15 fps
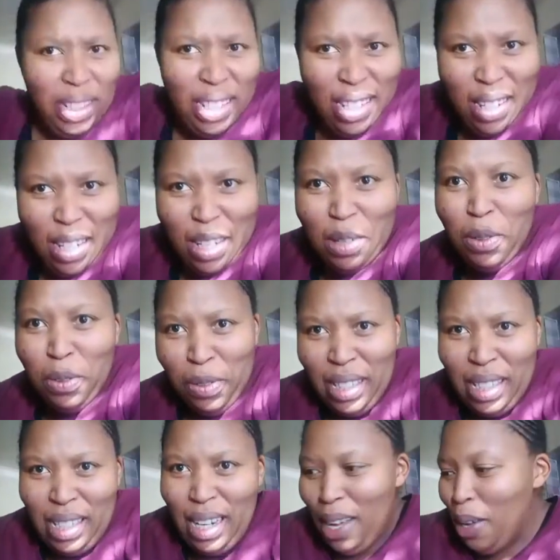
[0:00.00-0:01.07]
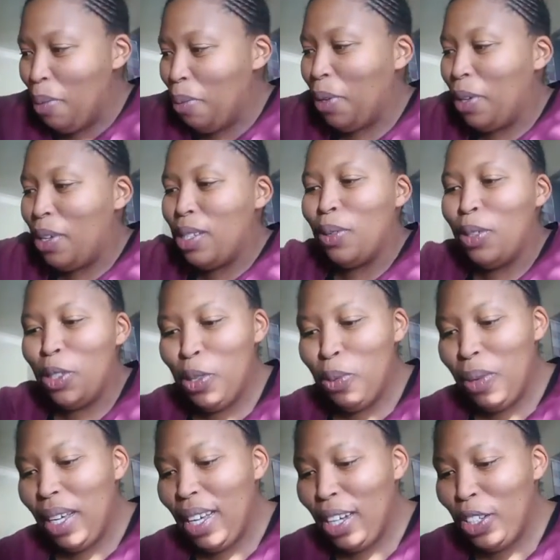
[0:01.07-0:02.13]
because I want to make
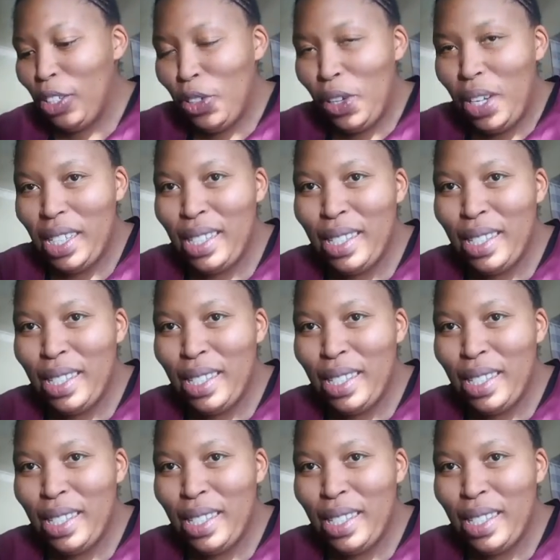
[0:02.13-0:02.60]
a dress.